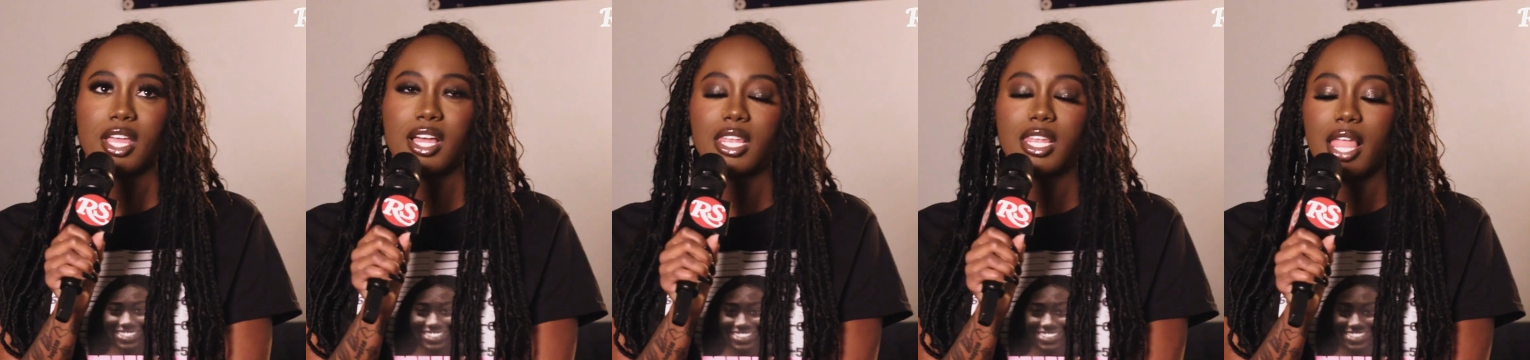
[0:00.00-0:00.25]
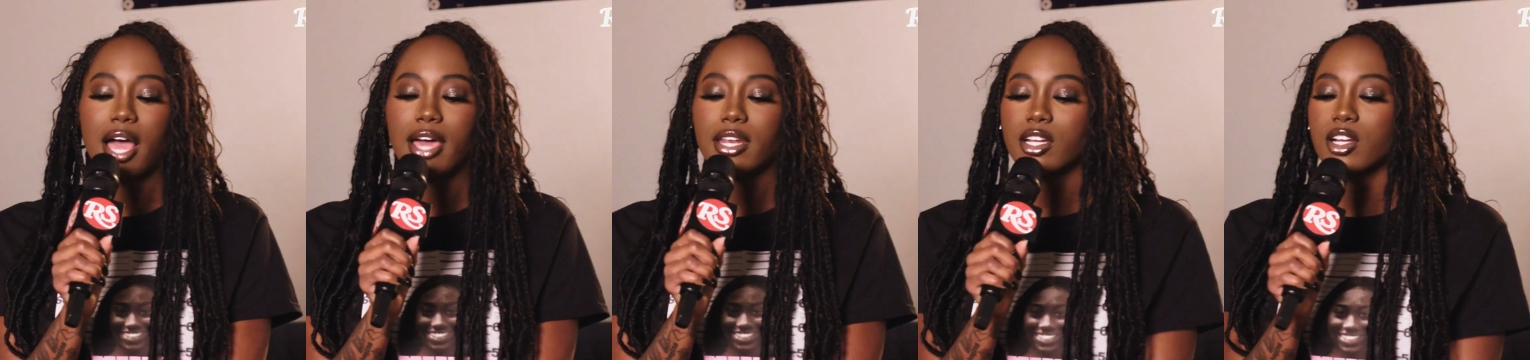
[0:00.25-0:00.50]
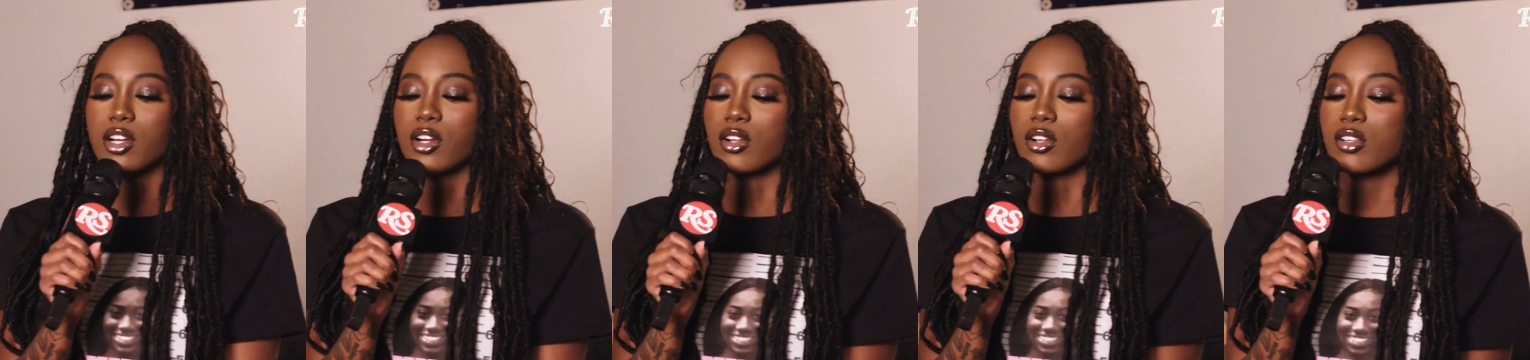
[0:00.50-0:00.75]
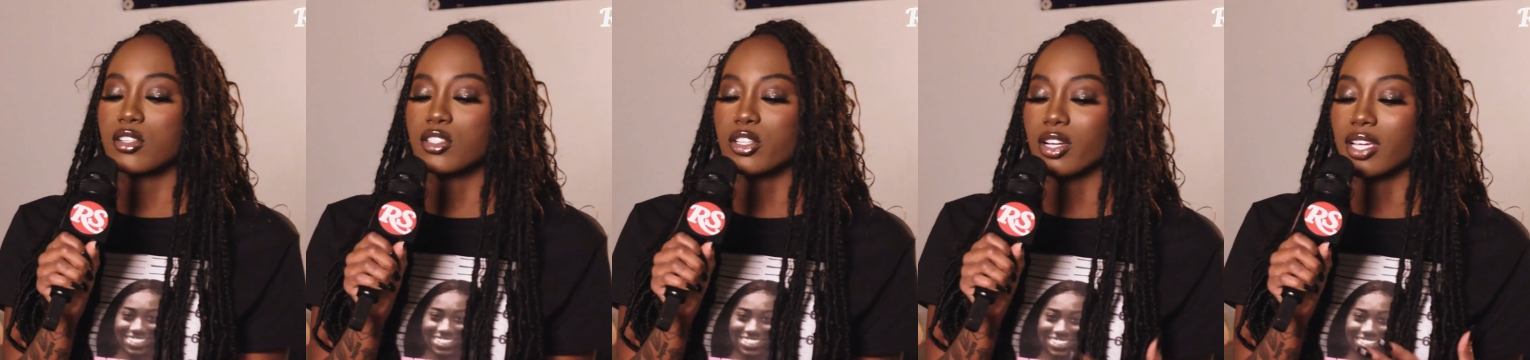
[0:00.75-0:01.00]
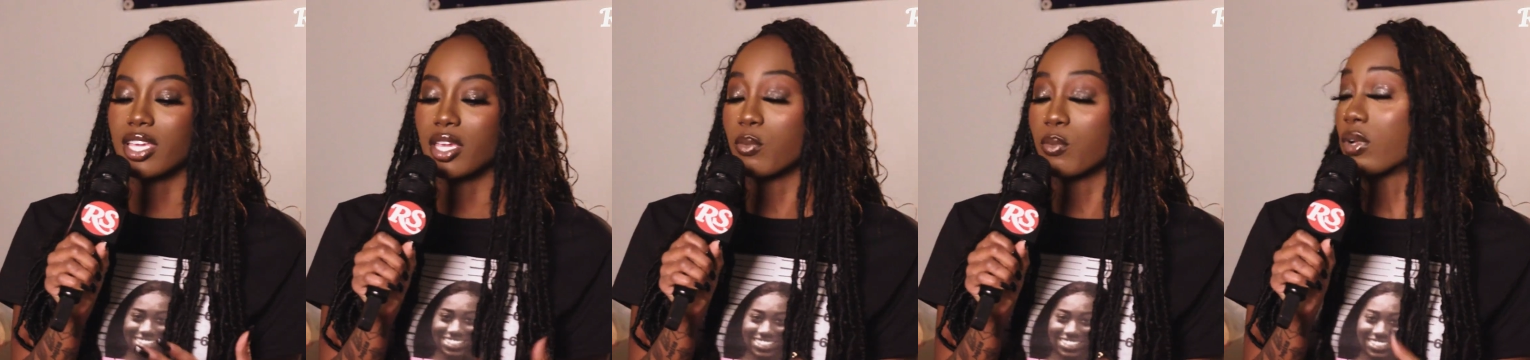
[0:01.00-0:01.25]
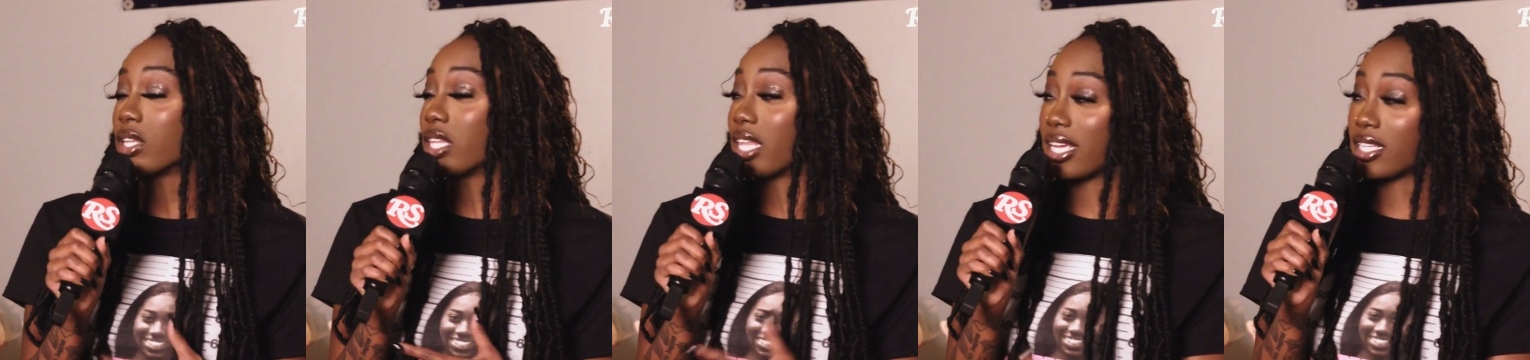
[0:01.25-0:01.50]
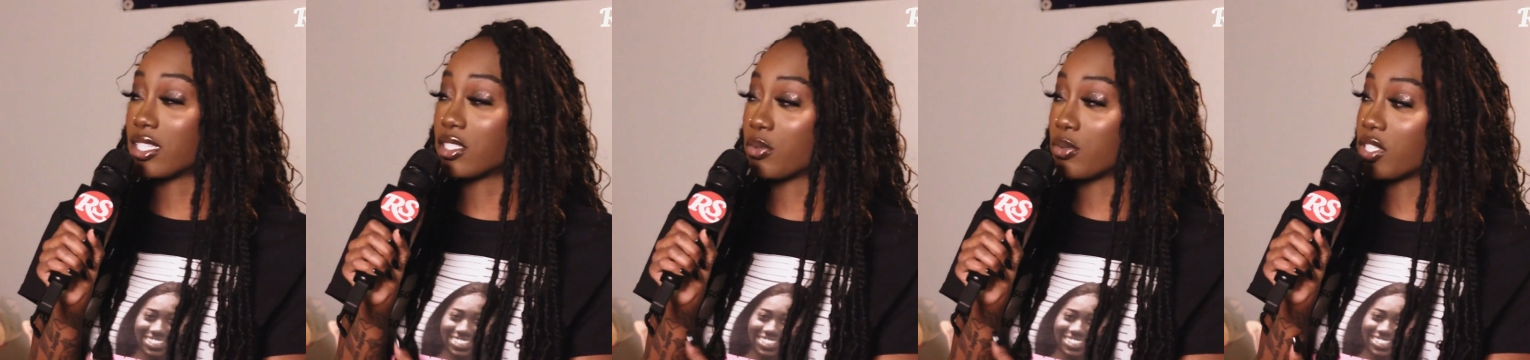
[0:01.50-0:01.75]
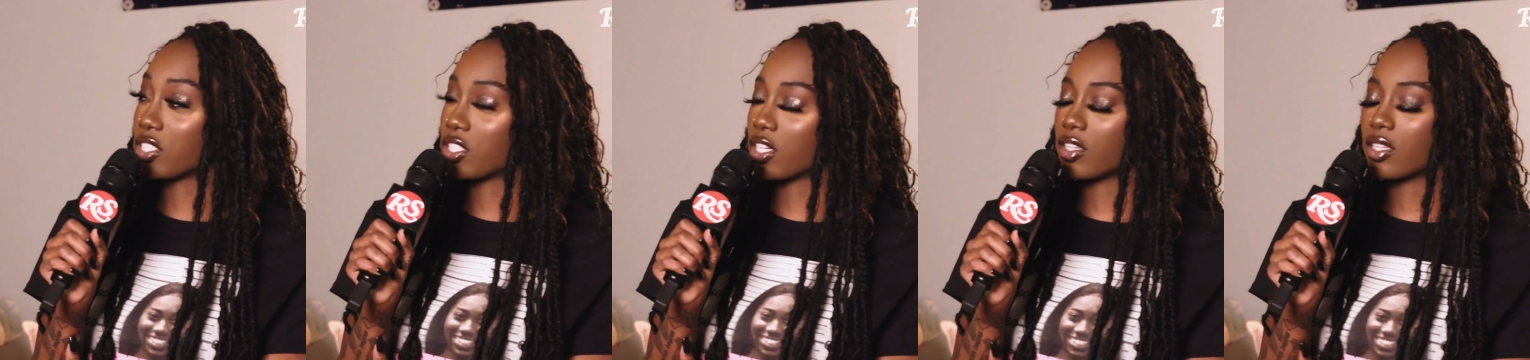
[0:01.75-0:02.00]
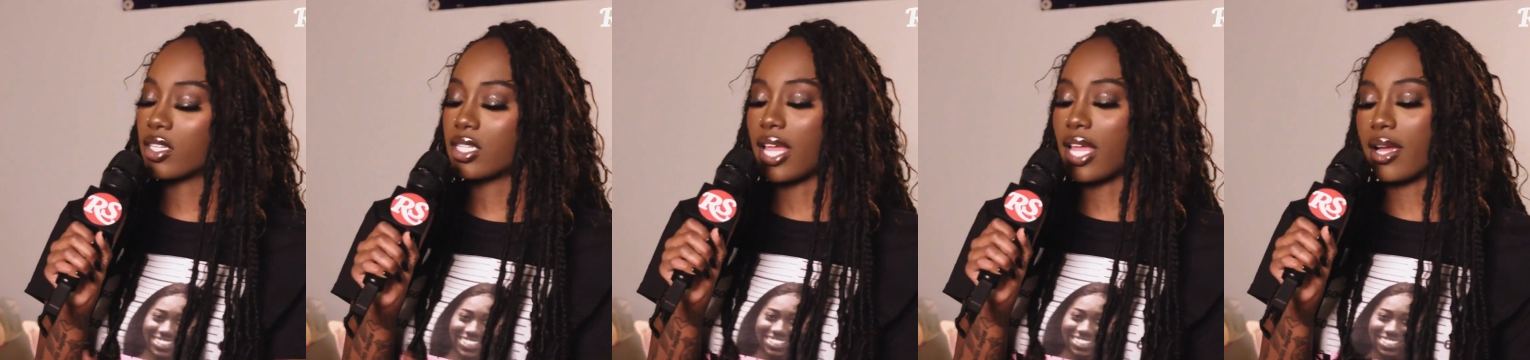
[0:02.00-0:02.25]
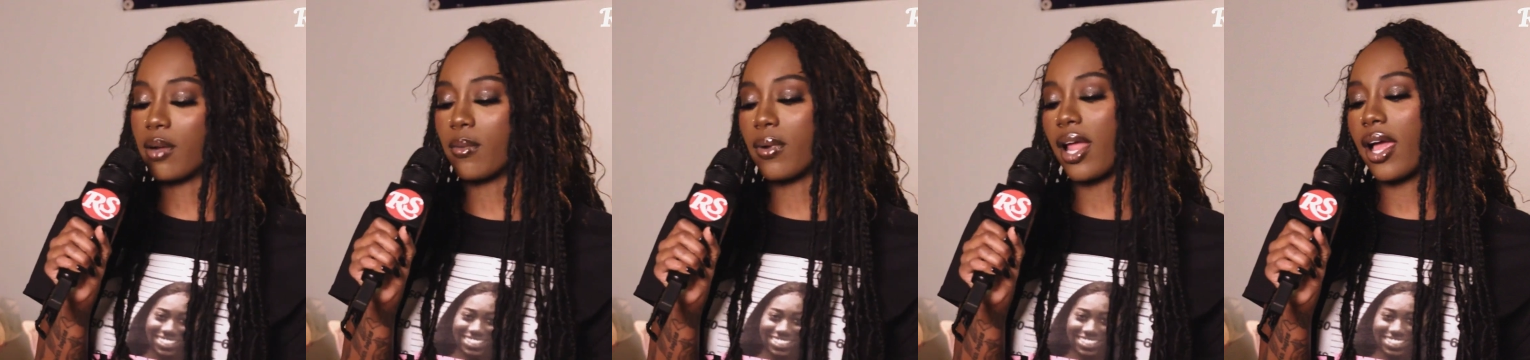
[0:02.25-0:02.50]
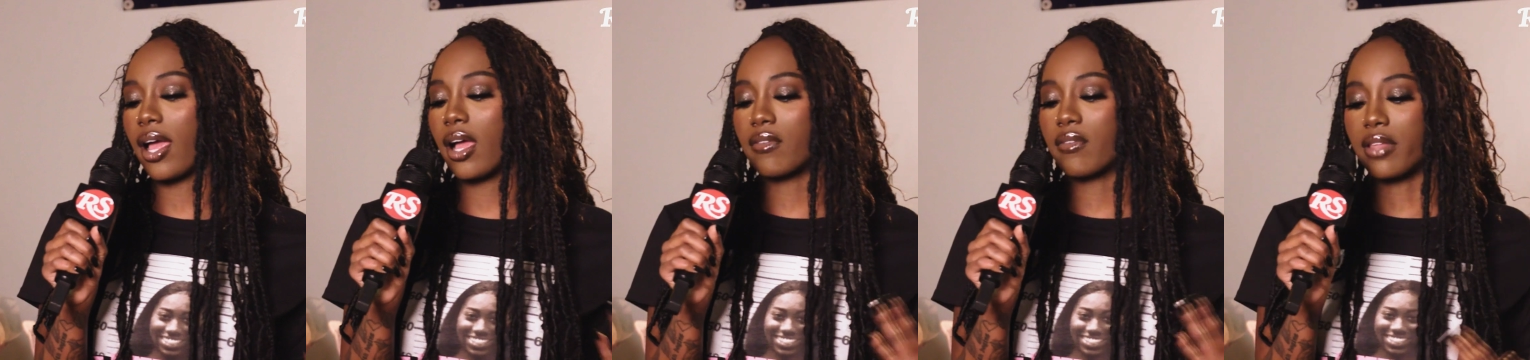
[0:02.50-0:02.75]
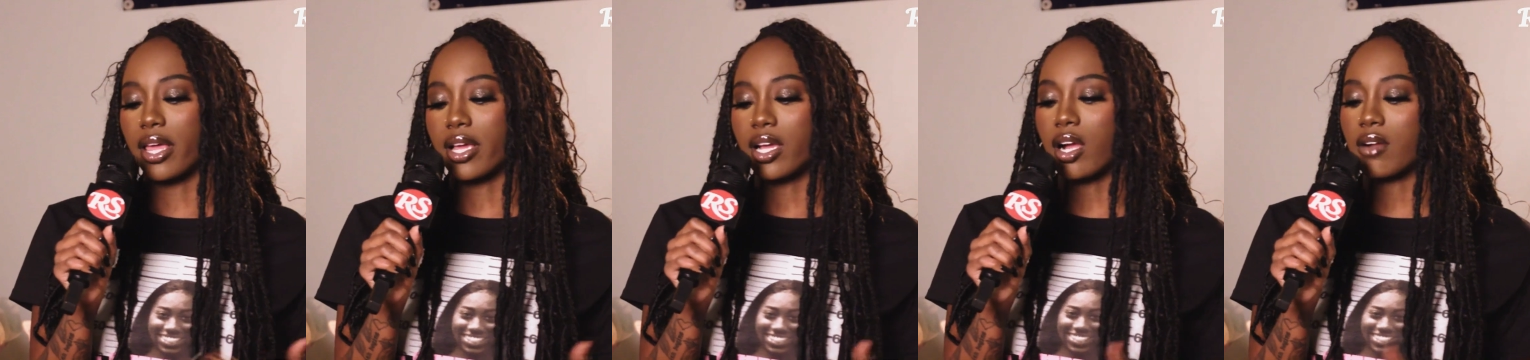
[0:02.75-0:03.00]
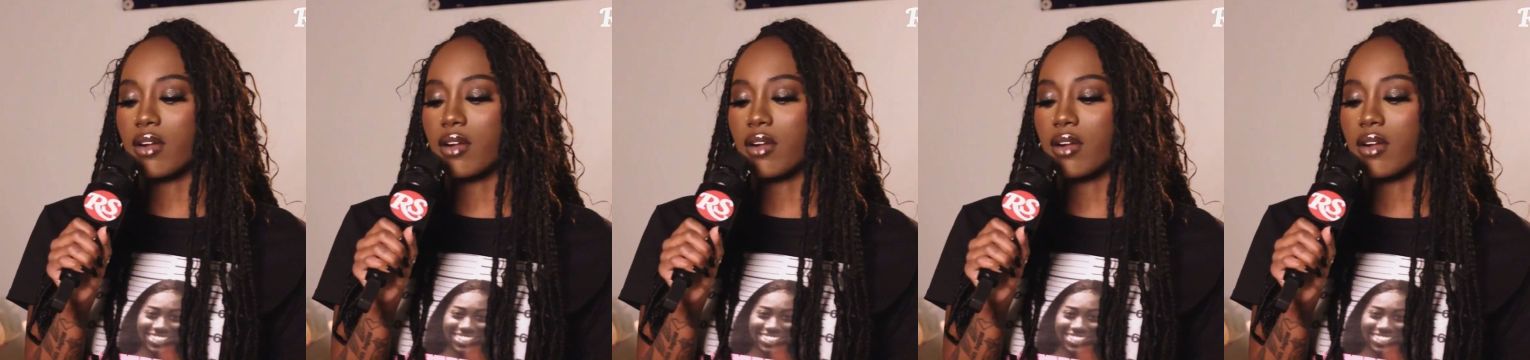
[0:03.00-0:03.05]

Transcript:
Speaker 1: a lot of girls can relate to each other. Like when I have like